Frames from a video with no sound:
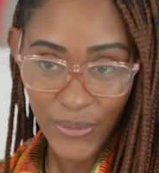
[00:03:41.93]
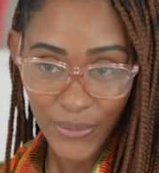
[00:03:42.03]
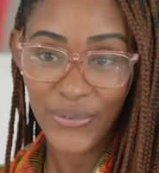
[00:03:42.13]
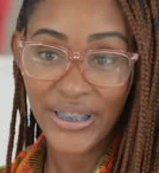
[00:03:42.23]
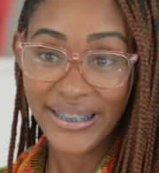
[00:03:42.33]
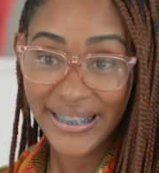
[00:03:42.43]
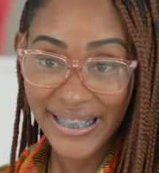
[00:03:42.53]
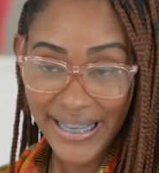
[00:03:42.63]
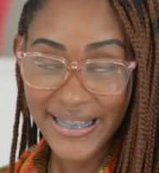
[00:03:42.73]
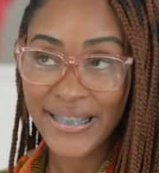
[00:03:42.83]
outfit,
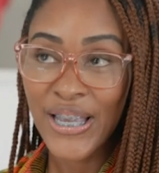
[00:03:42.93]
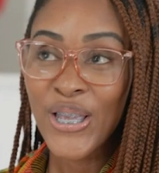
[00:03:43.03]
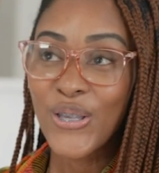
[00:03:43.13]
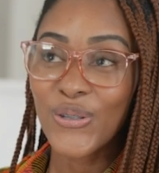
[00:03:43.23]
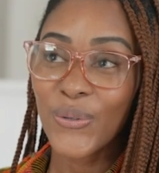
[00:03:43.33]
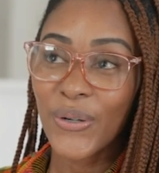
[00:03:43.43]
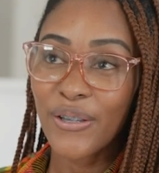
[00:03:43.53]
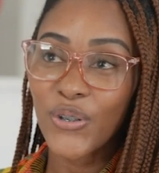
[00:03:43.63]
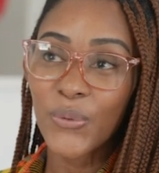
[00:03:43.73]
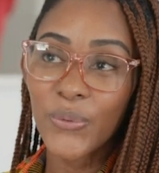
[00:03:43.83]
yes. So
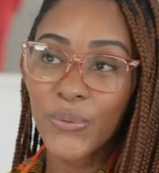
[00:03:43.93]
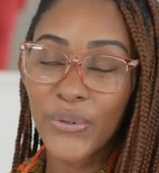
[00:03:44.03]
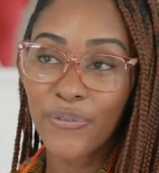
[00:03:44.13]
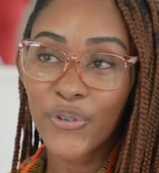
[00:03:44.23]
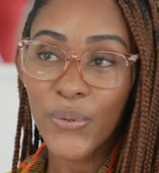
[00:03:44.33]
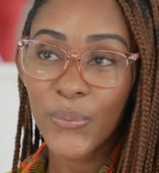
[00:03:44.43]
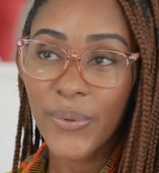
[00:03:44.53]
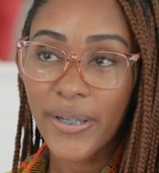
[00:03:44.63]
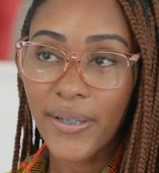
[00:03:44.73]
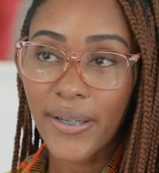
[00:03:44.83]
if you're
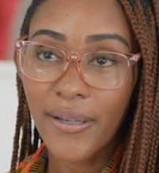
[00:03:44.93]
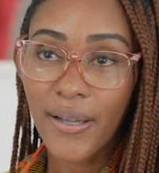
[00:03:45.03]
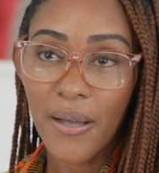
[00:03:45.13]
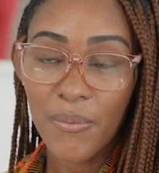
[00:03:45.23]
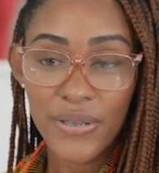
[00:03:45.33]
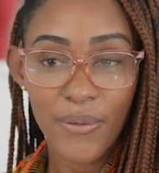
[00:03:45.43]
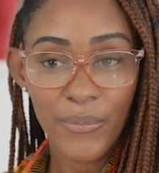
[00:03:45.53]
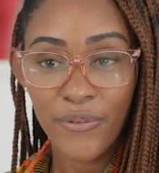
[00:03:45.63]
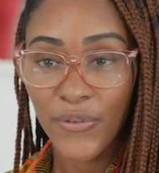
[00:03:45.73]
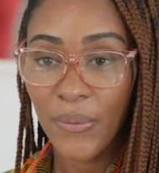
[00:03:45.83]
wearing
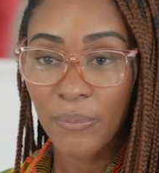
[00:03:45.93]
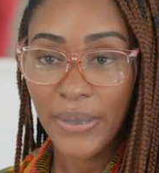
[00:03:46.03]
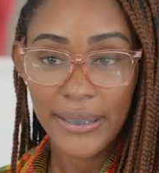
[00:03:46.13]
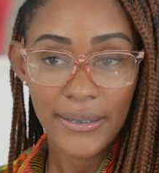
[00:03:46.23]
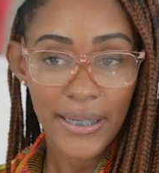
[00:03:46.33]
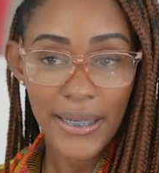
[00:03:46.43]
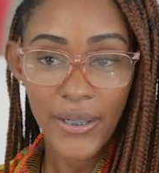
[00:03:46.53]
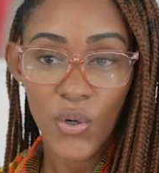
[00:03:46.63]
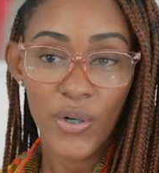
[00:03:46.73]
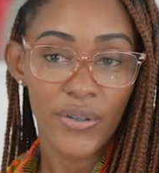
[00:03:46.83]
something from
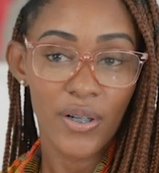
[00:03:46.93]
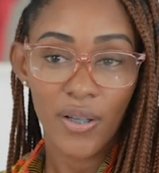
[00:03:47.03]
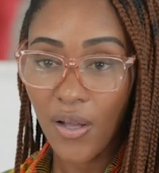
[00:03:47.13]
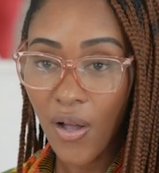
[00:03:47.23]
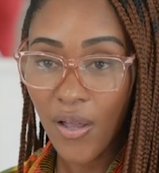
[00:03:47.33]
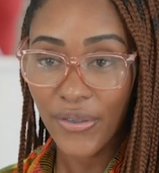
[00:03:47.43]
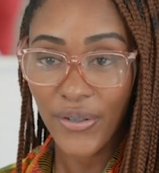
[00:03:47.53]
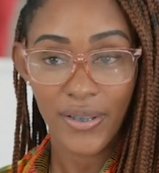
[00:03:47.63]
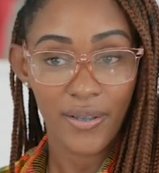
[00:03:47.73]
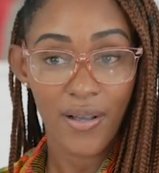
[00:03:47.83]
Mailing or The Cloth
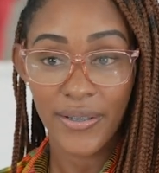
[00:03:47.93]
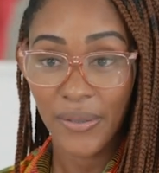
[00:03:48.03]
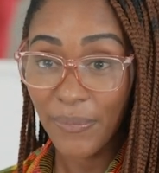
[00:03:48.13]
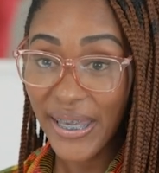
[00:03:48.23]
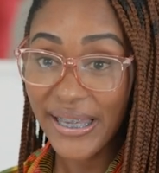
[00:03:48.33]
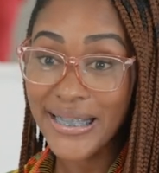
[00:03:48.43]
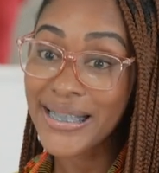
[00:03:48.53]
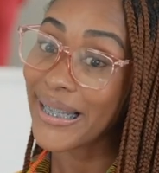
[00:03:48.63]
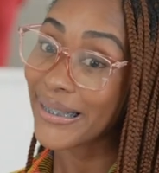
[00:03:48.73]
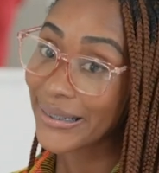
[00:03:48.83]
or Claudia Pegas,
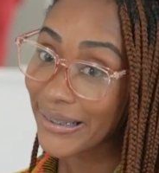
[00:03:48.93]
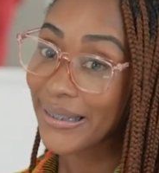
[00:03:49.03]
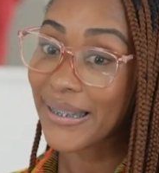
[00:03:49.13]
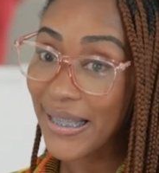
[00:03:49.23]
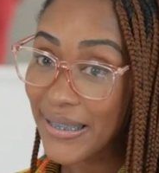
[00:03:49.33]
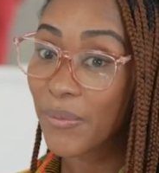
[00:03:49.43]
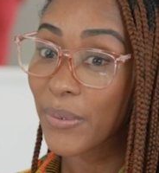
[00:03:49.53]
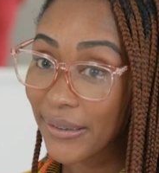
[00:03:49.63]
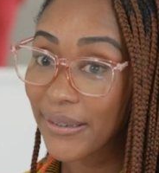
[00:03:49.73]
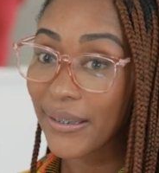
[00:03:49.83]
like, that's a
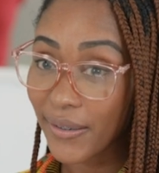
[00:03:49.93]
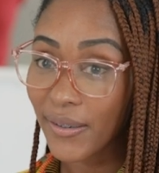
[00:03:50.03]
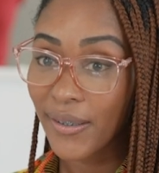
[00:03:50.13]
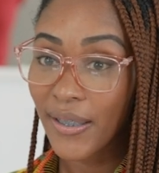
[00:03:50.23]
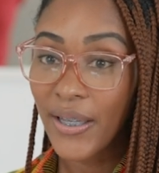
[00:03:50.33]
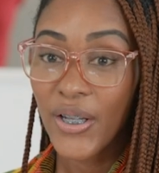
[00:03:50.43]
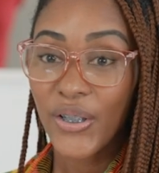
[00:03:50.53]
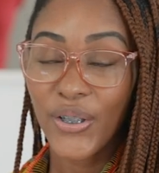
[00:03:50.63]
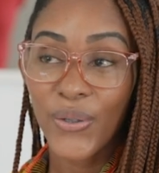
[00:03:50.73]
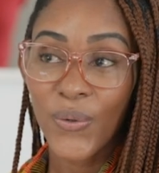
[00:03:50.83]
big deal,
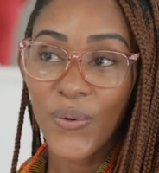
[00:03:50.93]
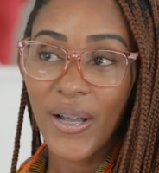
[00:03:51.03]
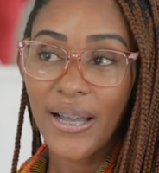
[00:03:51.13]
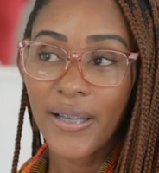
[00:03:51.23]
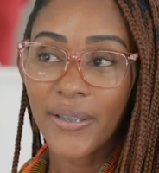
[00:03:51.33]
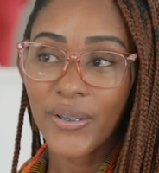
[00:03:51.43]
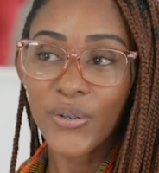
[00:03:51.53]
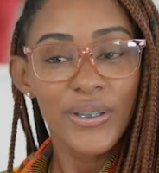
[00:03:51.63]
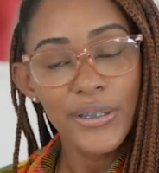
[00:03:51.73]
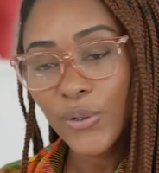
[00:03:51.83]
you know, and
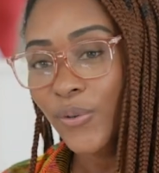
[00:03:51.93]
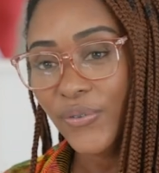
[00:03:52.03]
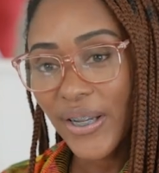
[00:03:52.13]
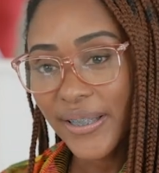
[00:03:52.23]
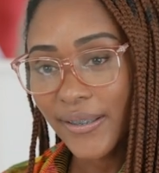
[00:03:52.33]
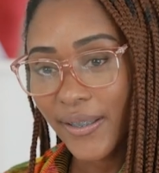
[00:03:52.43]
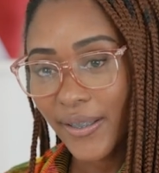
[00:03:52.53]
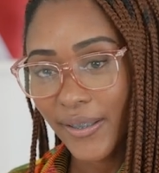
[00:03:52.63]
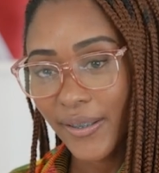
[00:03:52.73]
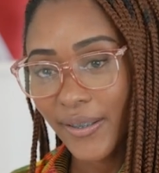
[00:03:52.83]
you really don't find that
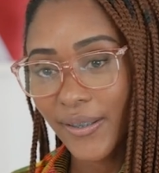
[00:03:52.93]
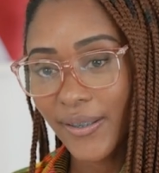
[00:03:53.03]
here.